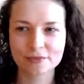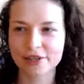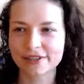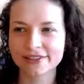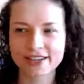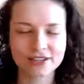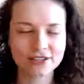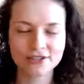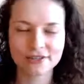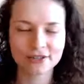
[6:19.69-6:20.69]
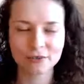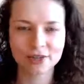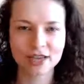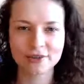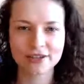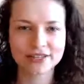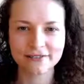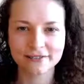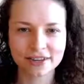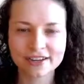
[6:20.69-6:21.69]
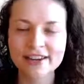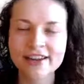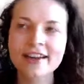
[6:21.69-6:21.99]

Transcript: but that it just became indefinite.